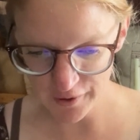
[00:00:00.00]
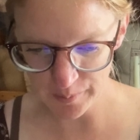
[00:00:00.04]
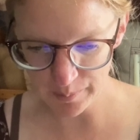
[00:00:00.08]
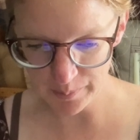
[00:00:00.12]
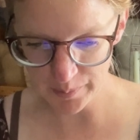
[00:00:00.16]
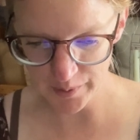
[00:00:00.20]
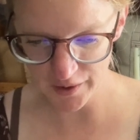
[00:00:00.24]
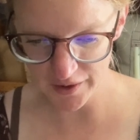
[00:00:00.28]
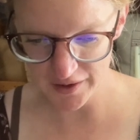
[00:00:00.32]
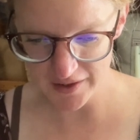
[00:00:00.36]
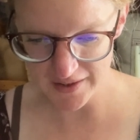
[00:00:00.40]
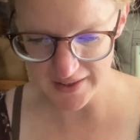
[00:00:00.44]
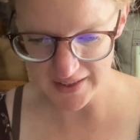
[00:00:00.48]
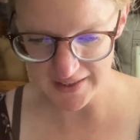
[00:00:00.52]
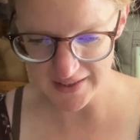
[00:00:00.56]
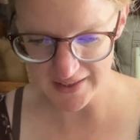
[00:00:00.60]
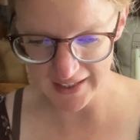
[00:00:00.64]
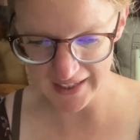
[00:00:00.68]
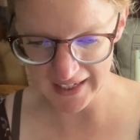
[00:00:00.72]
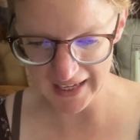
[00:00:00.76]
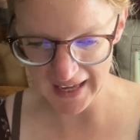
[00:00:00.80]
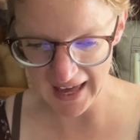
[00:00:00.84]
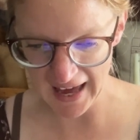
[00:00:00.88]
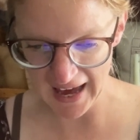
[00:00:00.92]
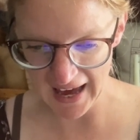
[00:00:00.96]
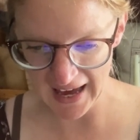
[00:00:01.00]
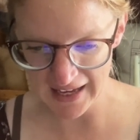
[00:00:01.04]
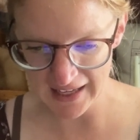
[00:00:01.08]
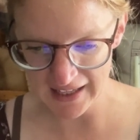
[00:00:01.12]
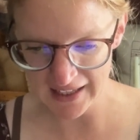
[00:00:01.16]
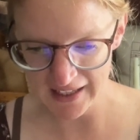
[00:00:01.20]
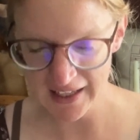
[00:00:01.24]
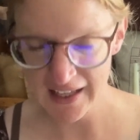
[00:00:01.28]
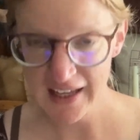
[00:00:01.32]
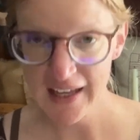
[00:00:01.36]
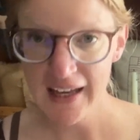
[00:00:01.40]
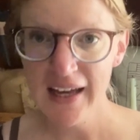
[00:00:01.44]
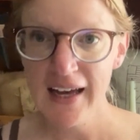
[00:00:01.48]
purse has a cat
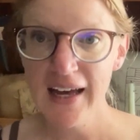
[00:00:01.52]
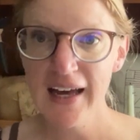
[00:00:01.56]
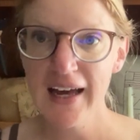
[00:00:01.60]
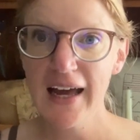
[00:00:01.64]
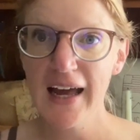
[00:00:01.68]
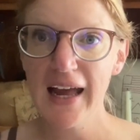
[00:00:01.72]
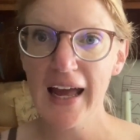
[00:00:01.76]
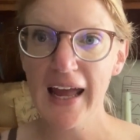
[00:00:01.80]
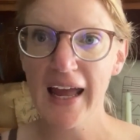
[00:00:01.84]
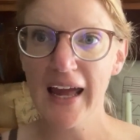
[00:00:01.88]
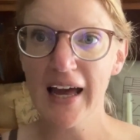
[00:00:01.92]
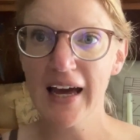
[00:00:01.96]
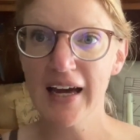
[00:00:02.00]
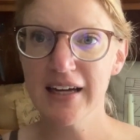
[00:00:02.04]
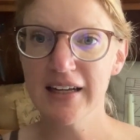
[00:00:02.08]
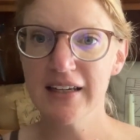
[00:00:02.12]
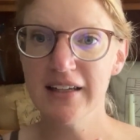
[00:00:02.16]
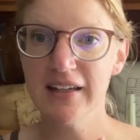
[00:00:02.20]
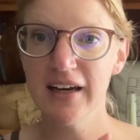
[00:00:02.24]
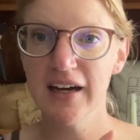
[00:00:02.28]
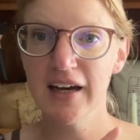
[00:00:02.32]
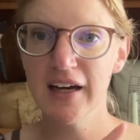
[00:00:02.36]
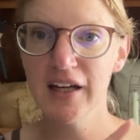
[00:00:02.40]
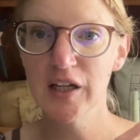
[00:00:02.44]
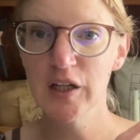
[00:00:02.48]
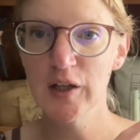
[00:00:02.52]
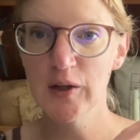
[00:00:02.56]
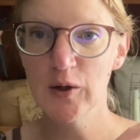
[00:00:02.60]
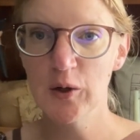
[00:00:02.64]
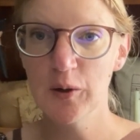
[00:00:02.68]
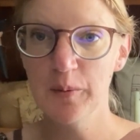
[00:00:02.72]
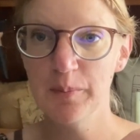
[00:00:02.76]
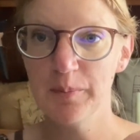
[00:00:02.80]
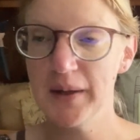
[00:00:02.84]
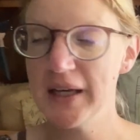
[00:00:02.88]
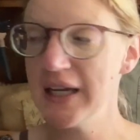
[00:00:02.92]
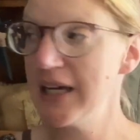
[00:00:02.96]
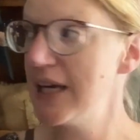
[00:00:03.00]
and a little
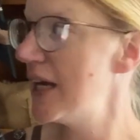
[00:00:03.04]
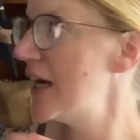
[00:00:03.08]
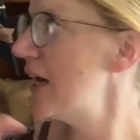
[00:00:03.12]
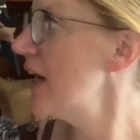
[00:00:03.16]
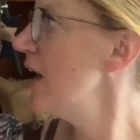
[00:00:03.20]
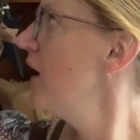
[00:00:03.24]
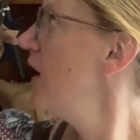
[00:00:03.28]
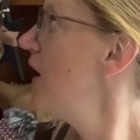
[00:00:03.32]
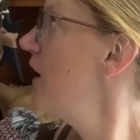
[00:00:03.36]
bee in it.